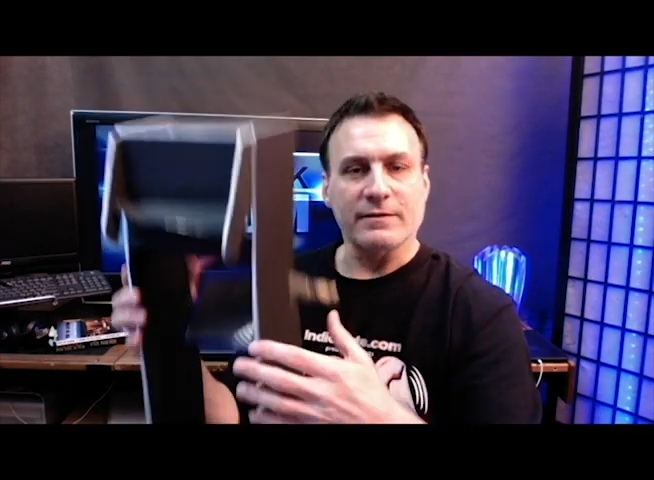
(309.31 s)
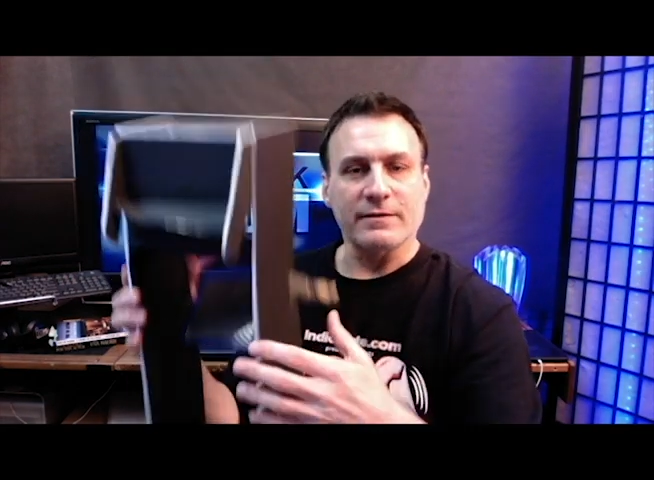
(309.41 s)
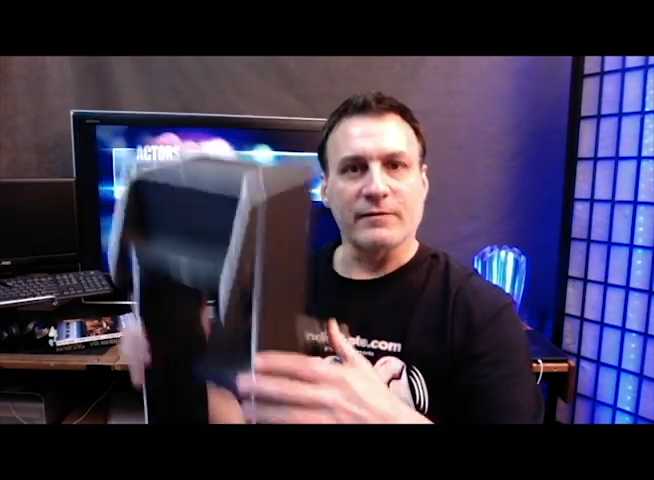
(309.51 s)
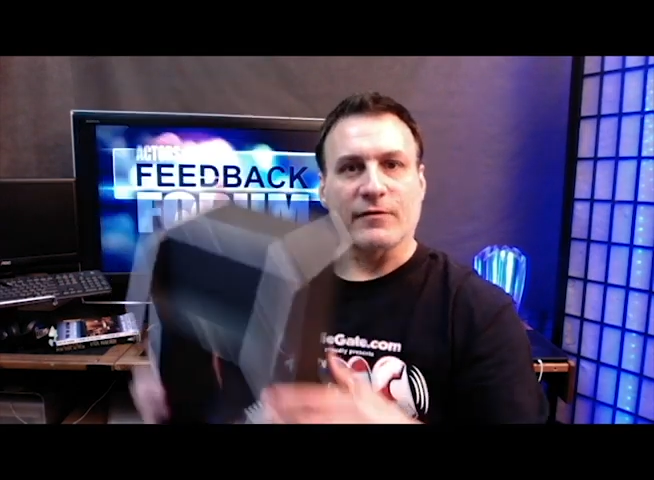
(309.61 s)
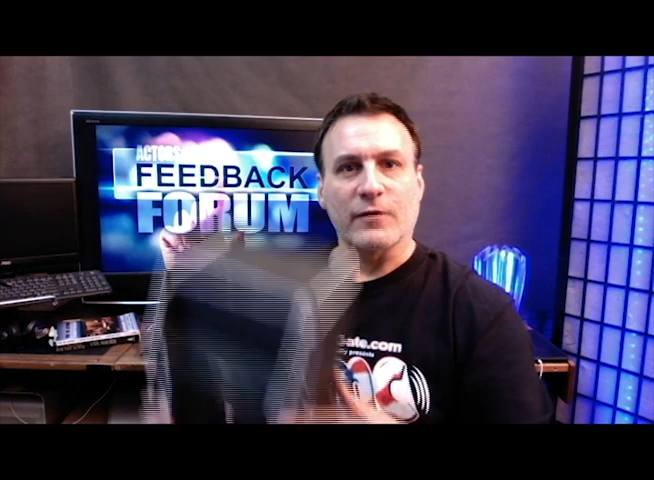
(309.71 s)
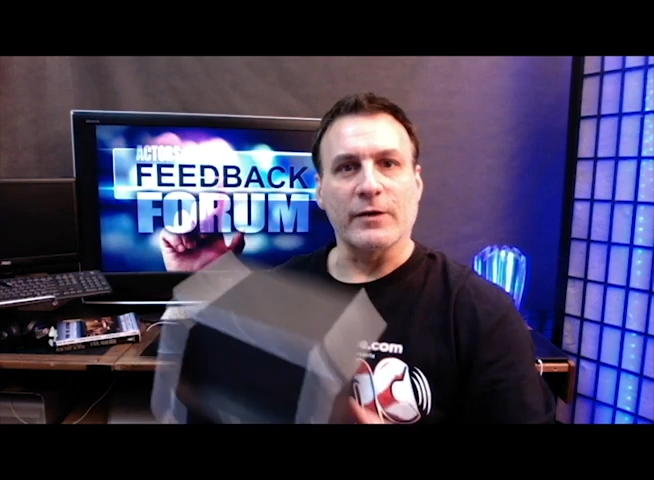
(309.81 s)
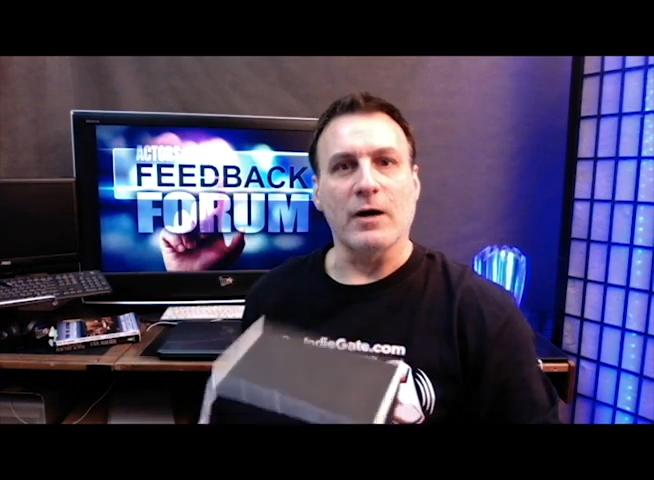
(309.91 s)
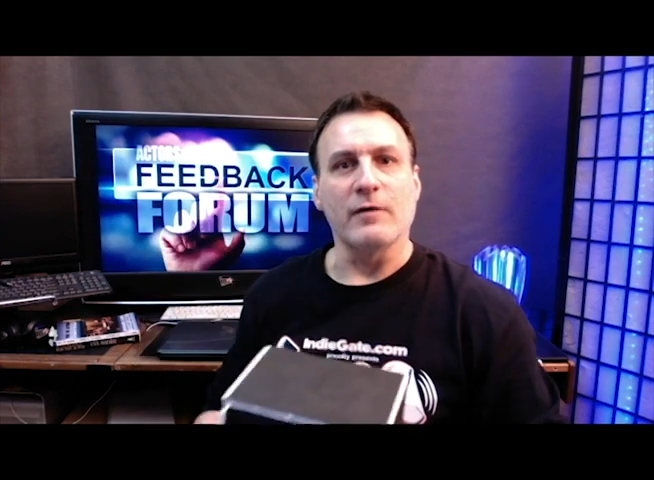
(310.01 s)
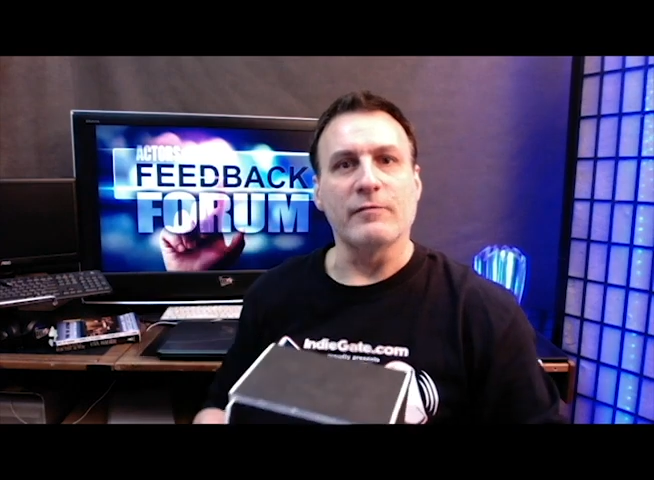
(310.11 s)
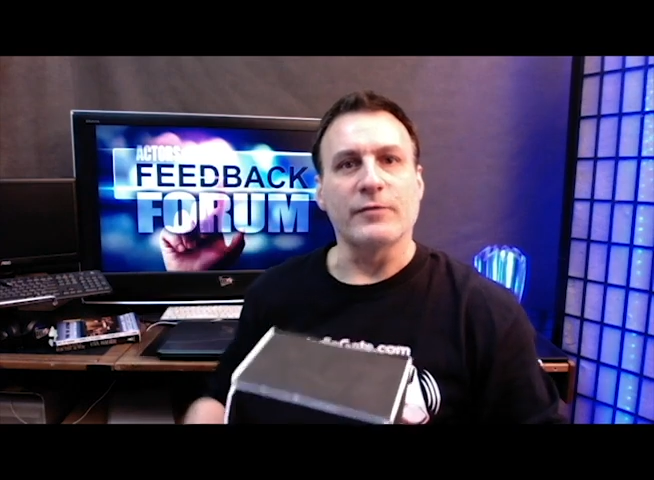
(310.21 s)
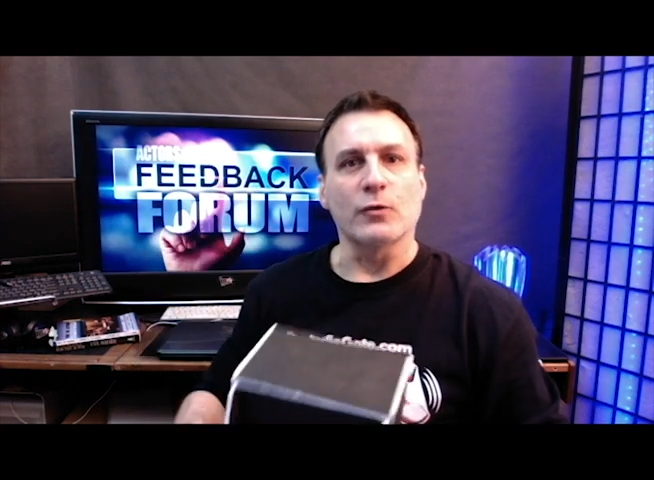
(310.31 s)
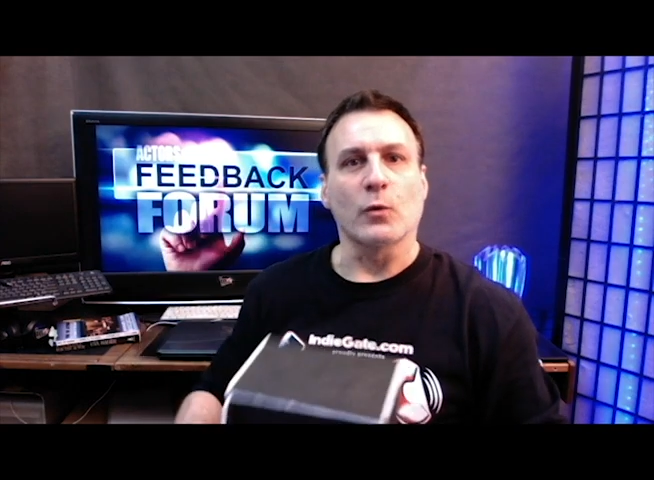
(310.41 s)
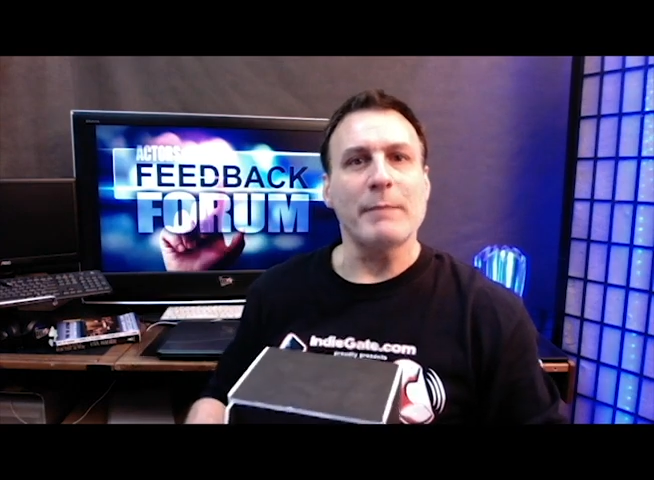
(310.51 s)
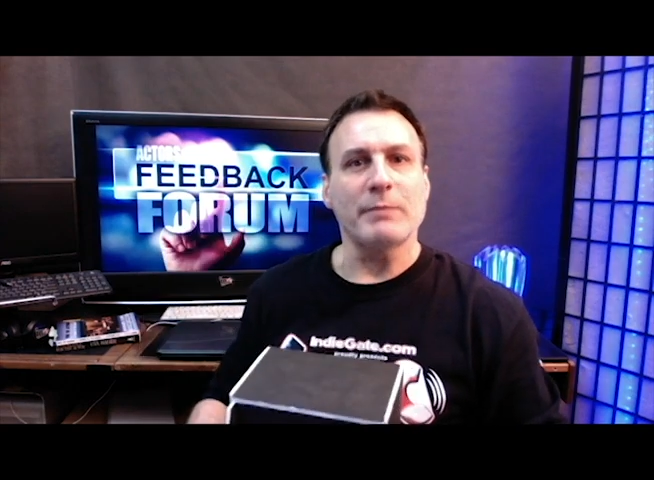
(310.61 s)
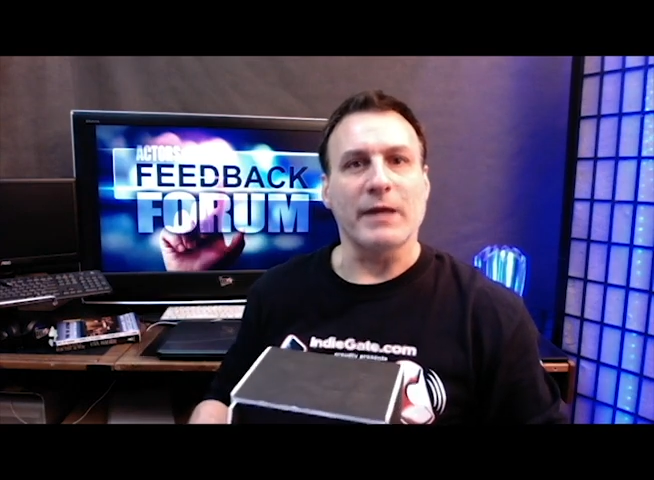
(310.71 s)
in front of your
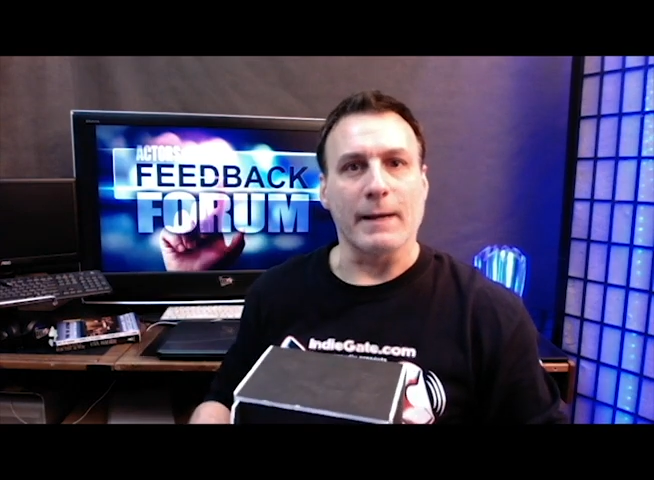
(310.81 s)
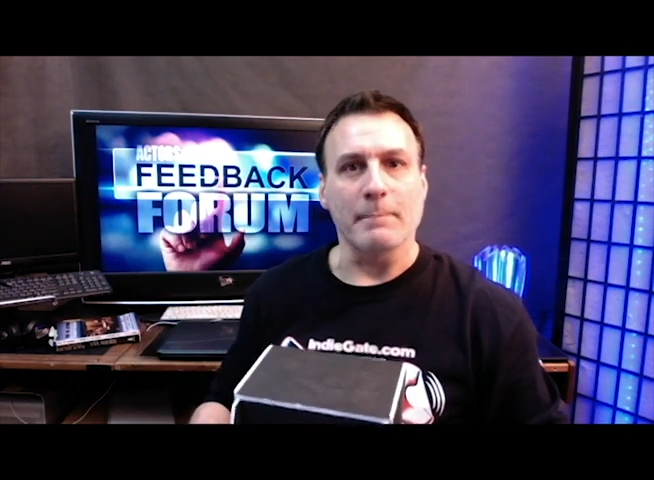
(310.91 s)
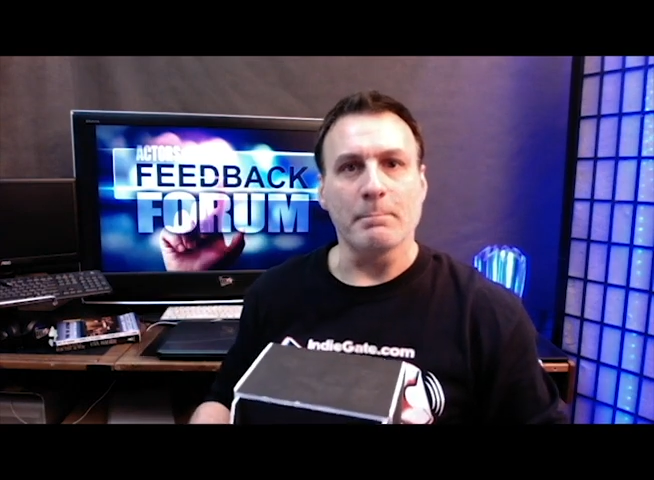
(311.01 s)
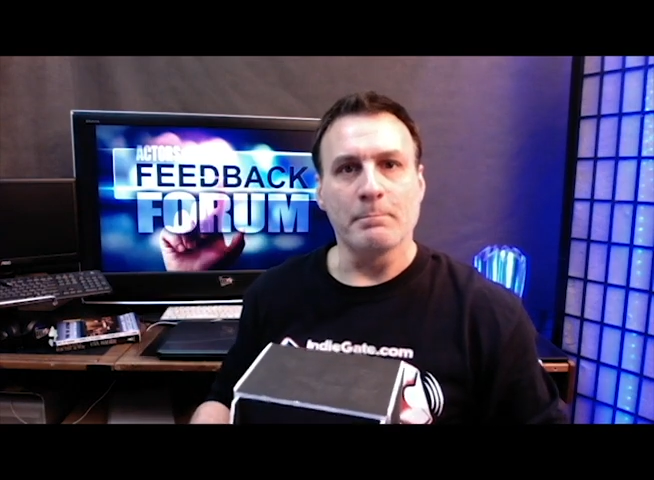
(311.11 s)
webcam,